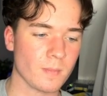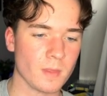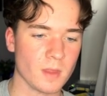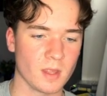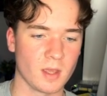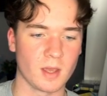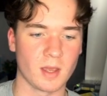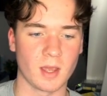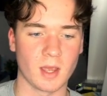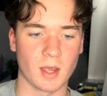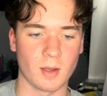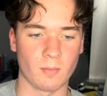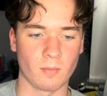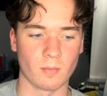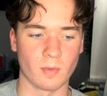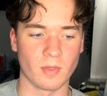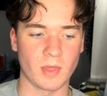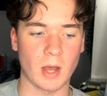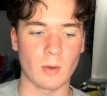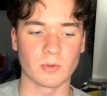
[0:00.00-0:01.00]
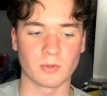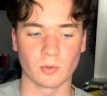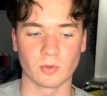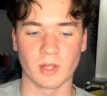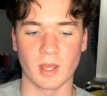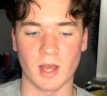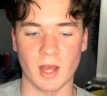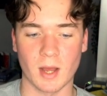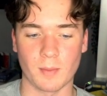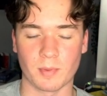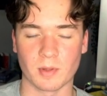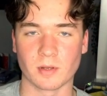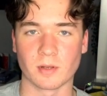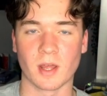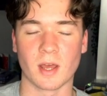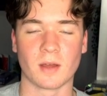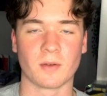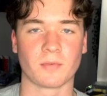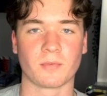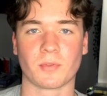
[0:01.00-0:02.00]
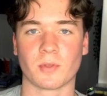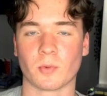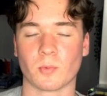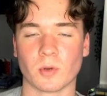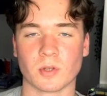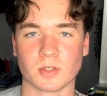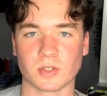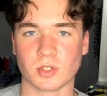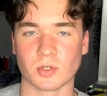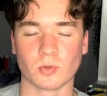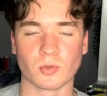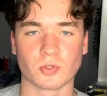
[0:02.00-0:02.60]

That would only happen if there was,